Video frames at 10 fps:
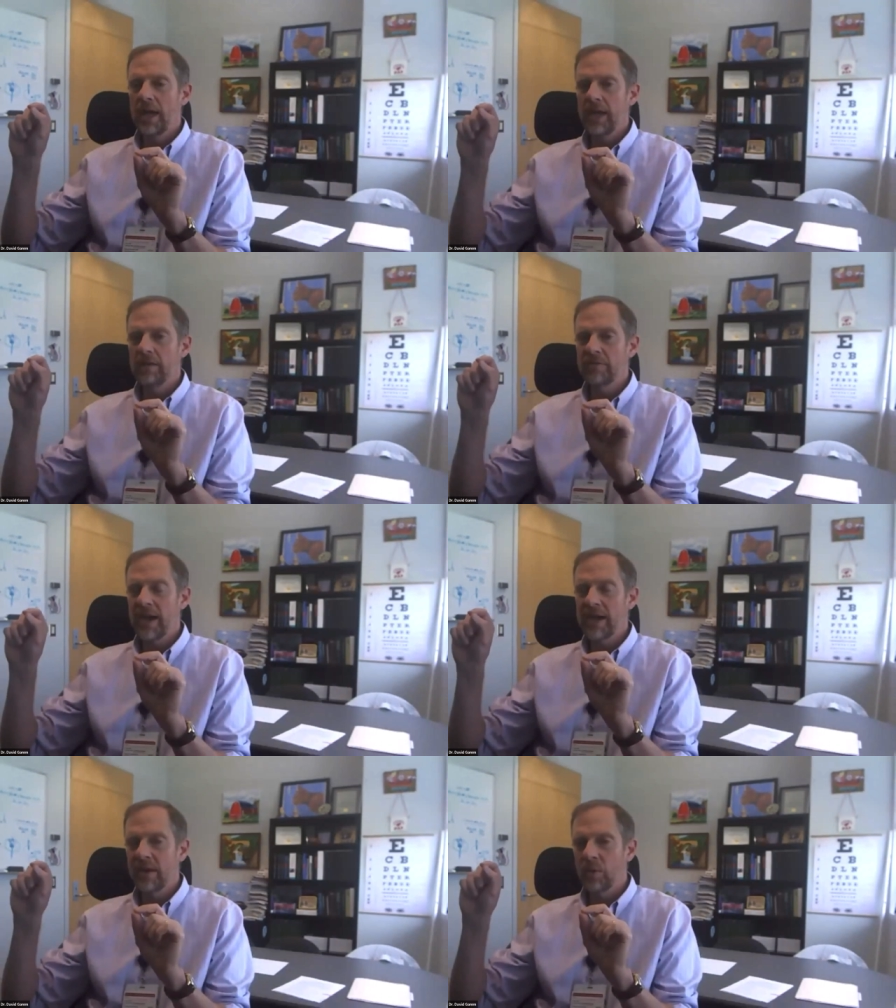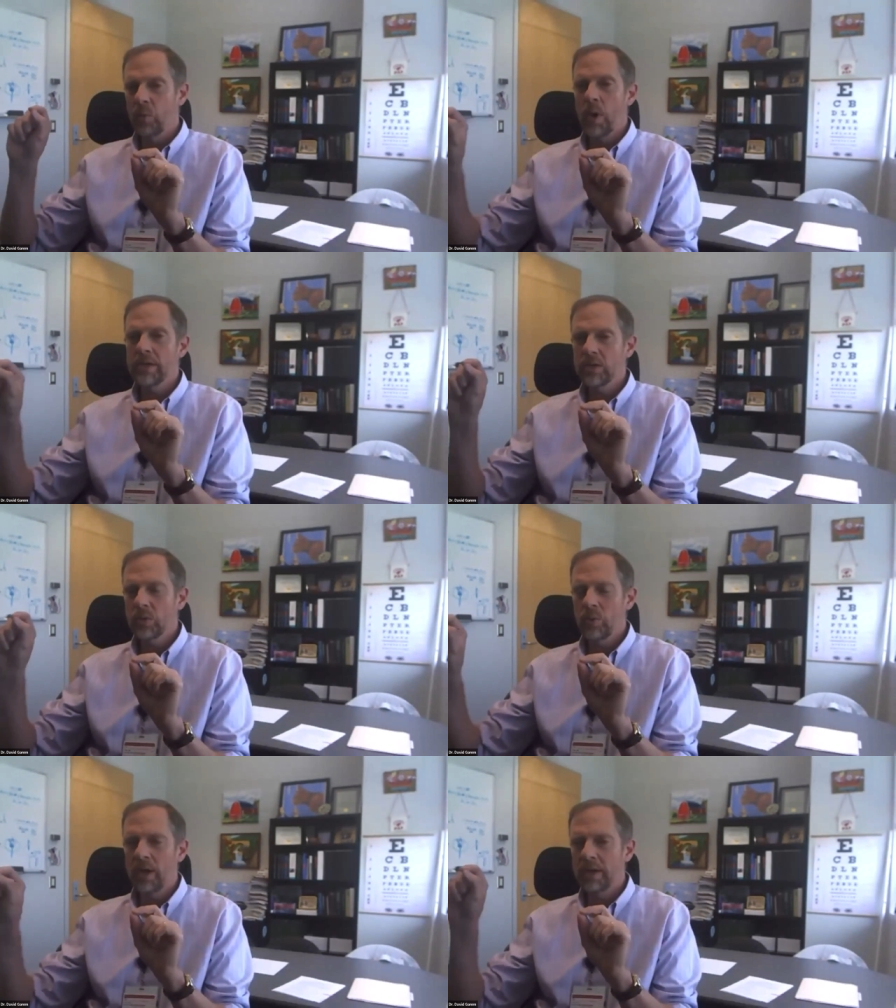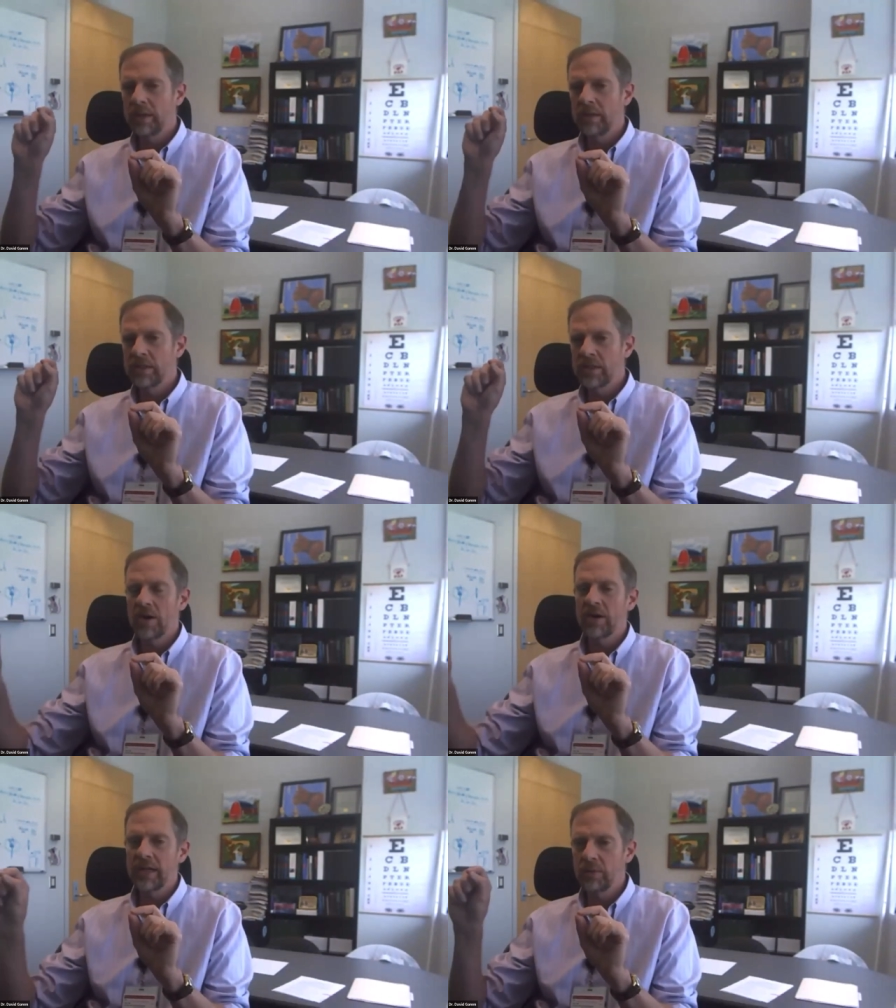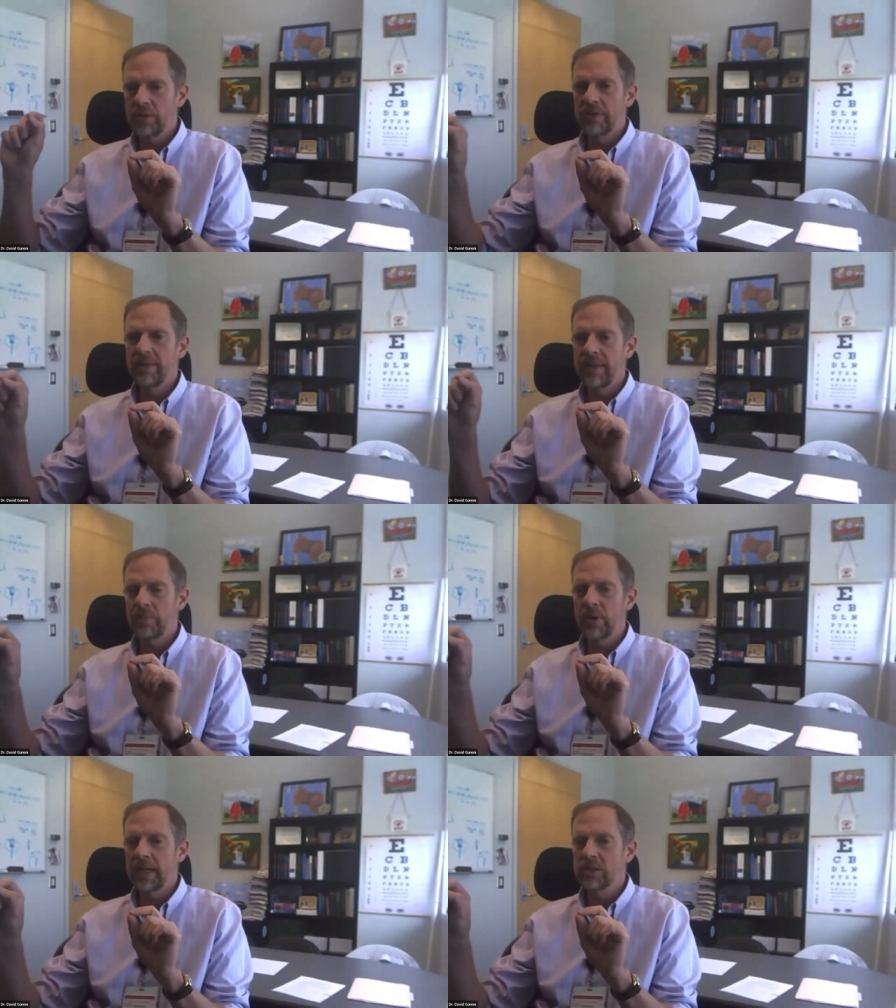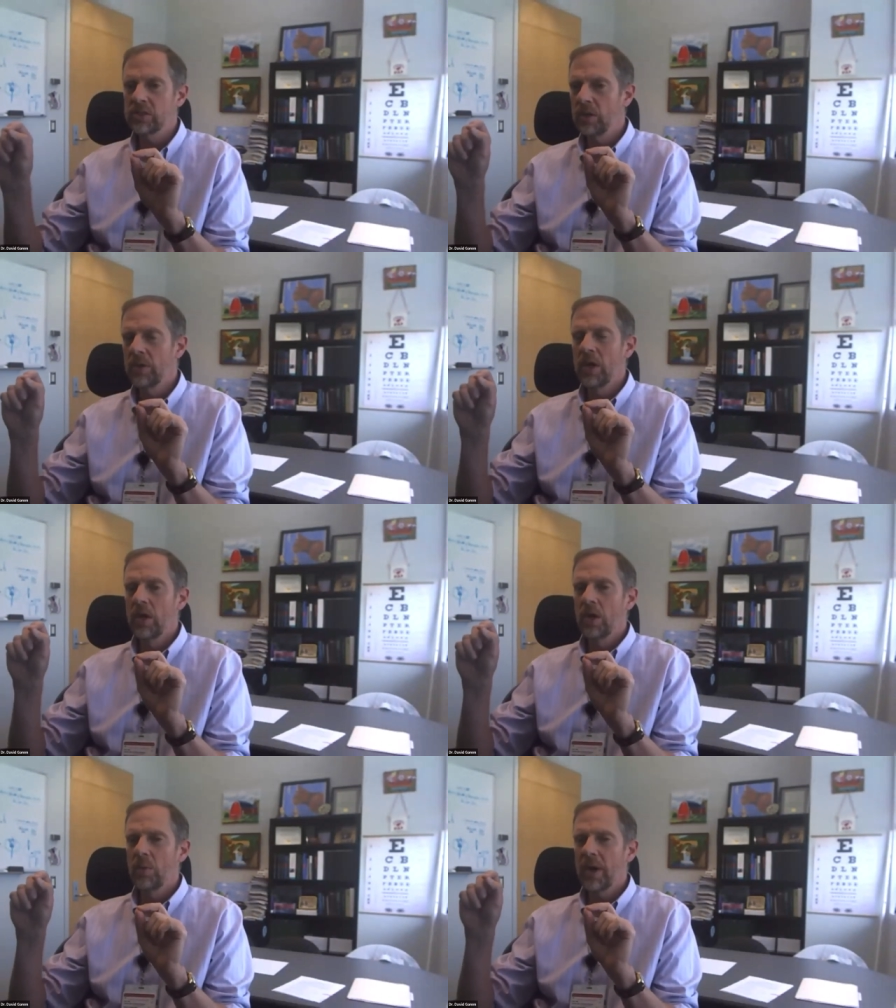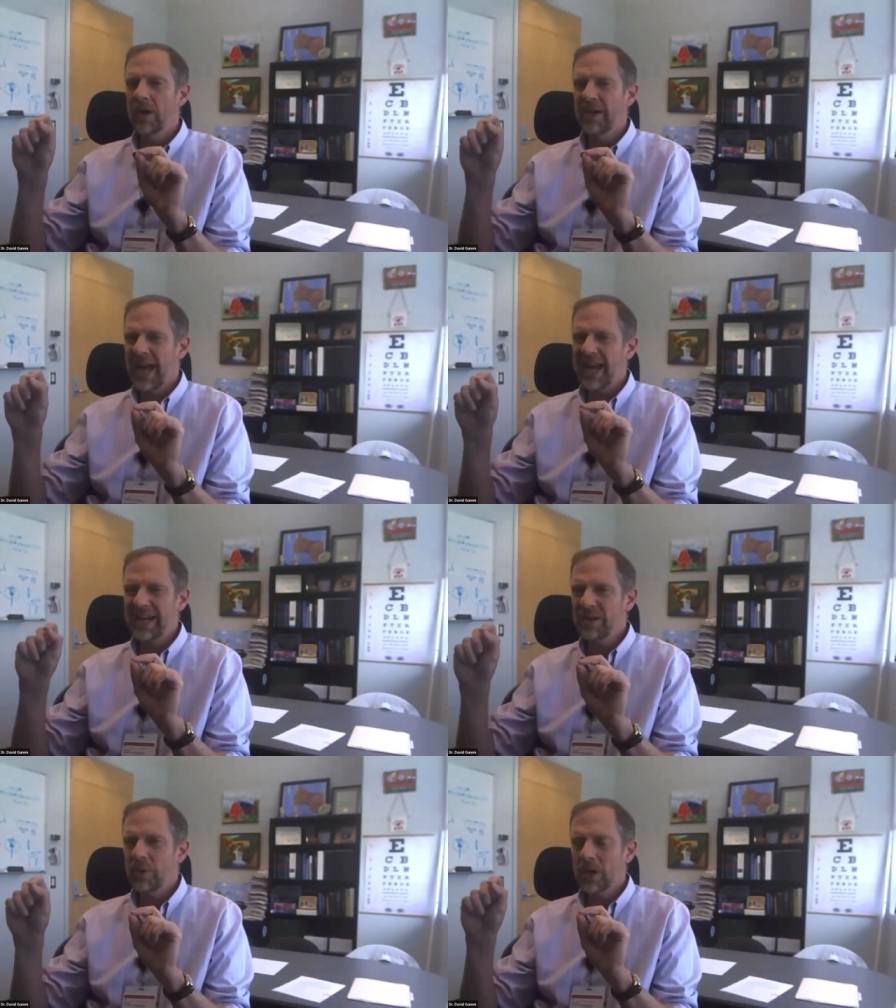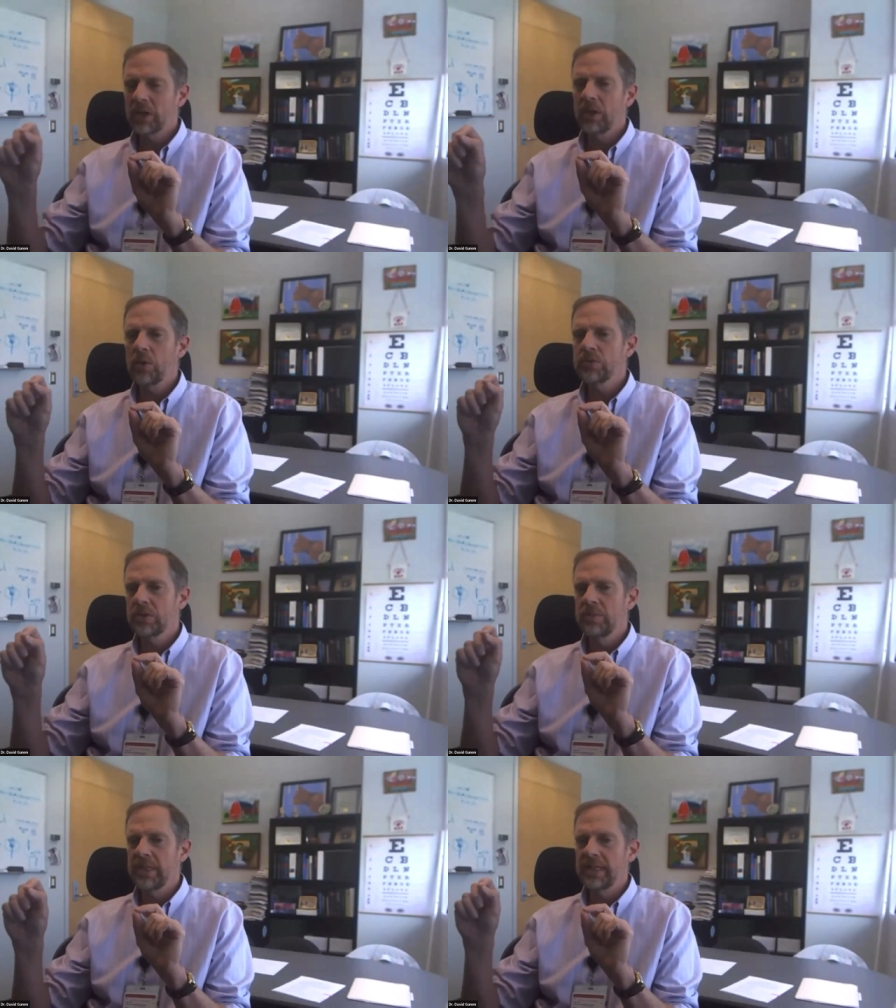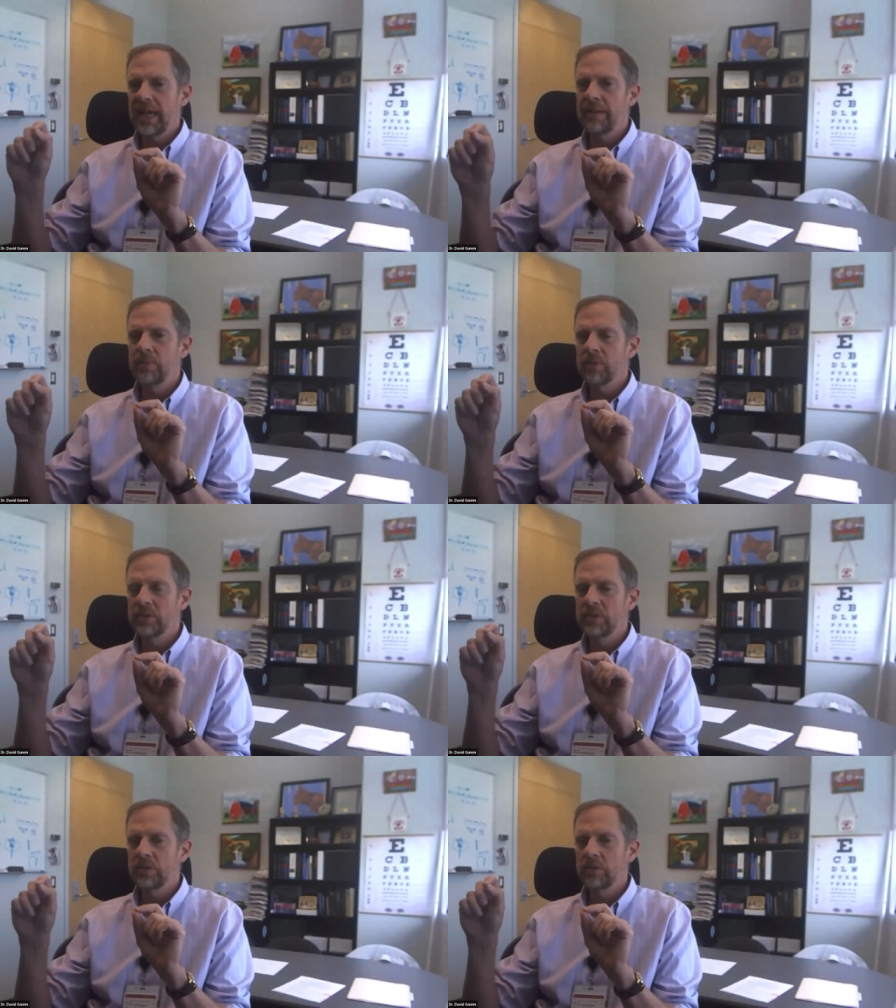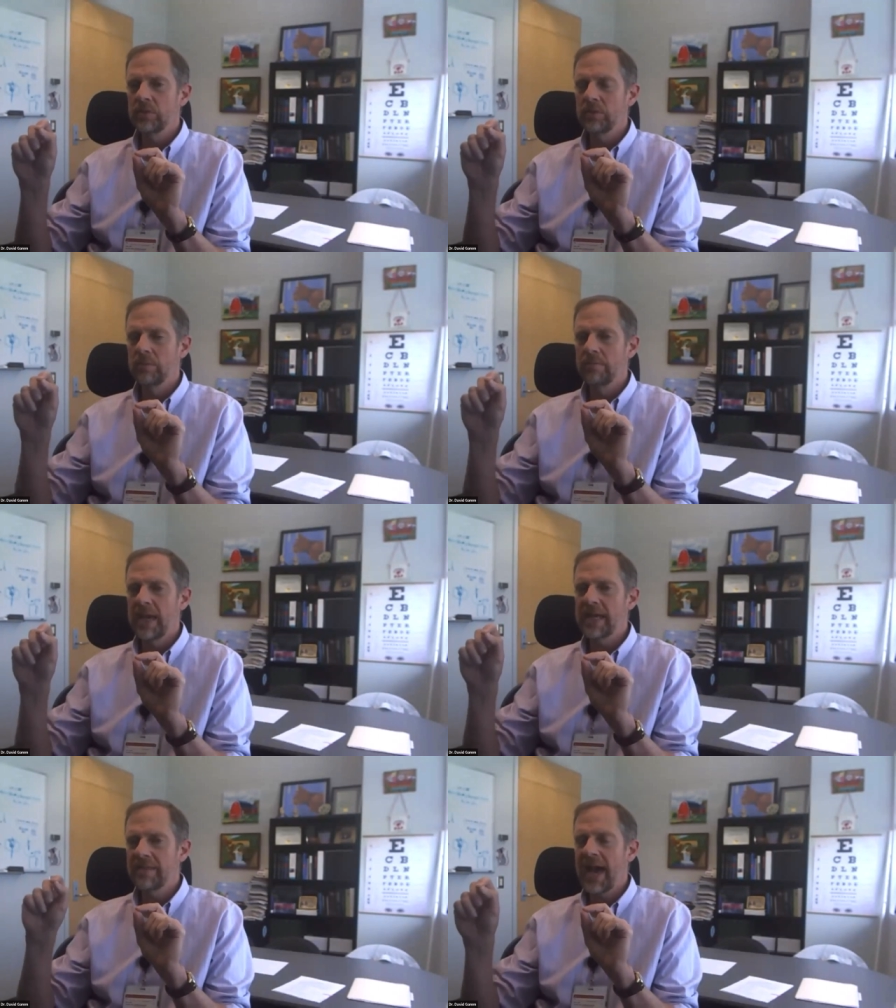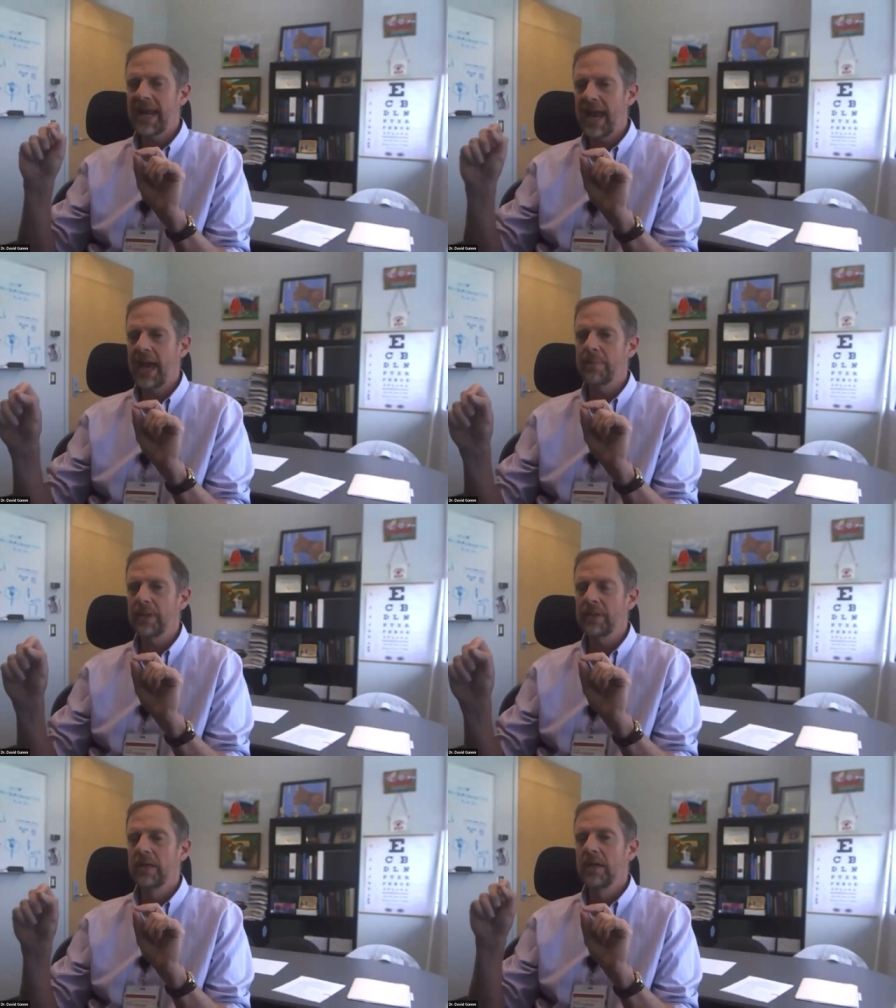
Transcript: and find their one to one target within that brain. So we are not anywhere close to being able to make that happen.